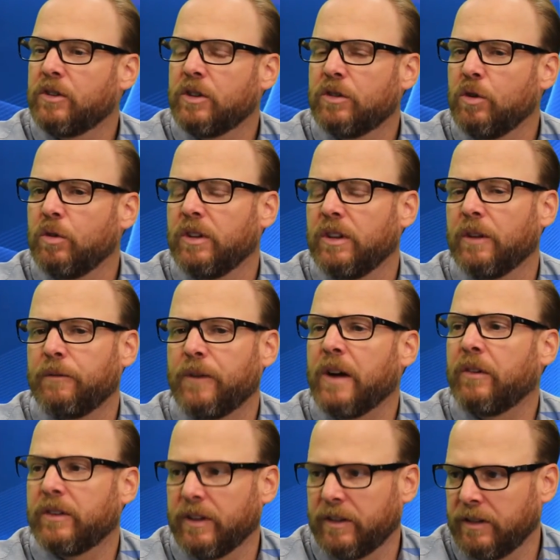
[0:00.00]
not just usually the
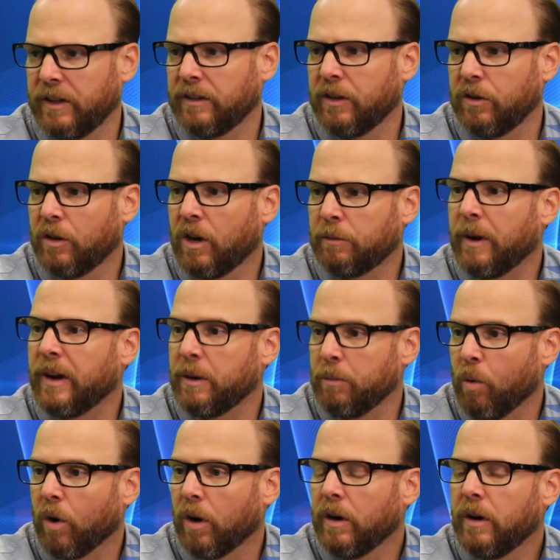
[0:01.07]
five or six things like you talk about
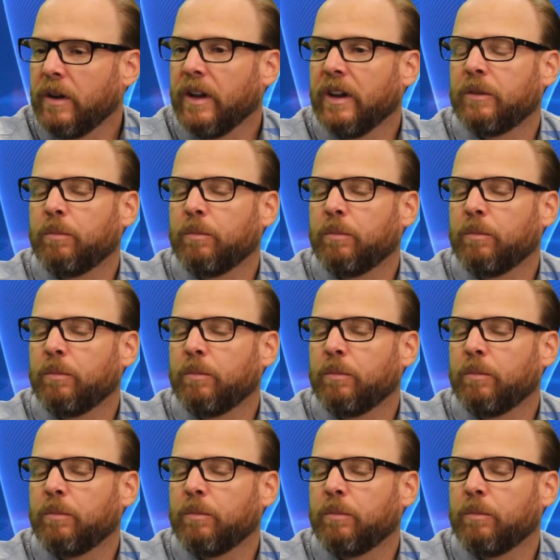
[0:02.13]
anymore.